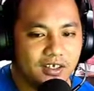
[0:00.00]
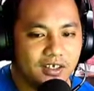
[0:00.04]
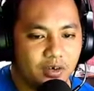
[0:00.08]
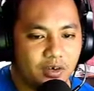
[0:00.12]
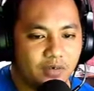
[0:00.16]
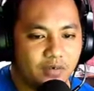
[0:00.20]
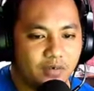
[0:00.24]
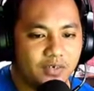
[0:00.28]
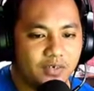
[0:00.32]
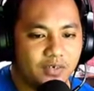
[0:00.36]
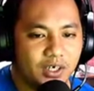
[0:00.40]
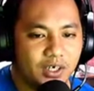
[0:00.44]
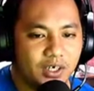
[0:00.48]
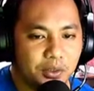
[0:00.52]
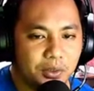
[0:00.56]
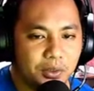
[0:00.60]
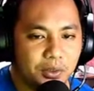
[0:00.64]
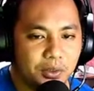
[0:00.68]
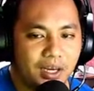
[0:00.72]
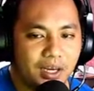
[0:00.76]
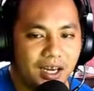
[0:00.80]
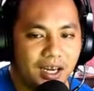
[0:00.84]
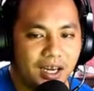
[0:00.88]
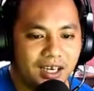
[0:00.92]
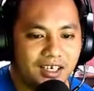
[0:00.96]
the
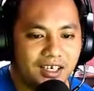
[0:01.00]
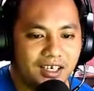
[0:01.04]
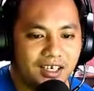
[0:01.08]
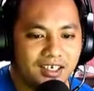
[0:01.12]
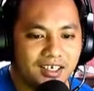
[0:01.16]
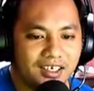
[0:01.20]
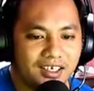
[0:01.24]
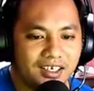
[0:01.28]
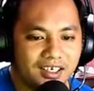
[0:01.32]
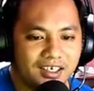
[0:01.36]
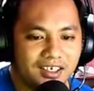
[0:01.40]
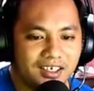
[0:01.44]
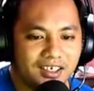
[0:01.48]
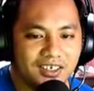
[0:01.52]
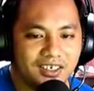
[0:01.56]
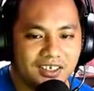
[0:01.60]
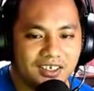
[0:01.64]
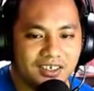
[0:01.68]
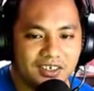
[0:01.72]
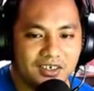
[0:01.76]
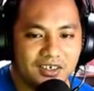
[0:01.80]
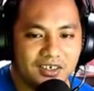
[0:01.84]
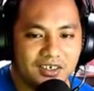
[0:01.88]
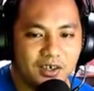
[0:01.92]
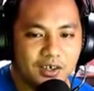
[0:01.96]
overlooking
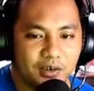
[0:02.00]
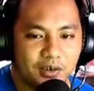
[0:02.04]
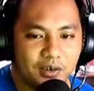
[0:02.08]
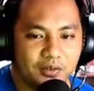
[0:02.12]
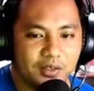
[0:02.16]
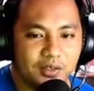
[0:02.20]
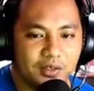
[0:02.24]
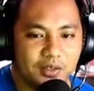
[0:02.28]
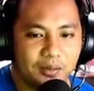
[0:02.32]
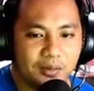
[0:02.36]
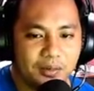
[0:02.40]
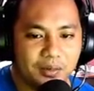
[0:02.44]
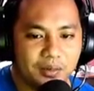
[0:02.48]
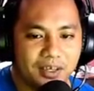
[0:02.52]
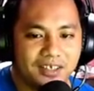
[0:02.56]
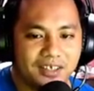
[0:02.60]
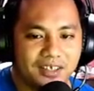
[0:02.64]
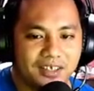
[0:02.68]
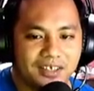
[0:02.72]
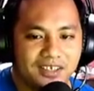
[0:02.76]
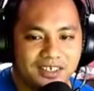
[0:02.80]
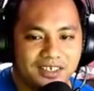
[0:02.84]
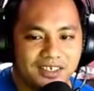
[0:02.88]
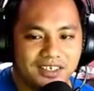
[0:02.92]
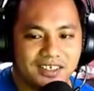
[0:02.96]
of the
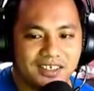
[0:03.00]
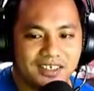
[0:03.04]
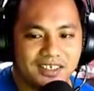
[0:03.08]
place?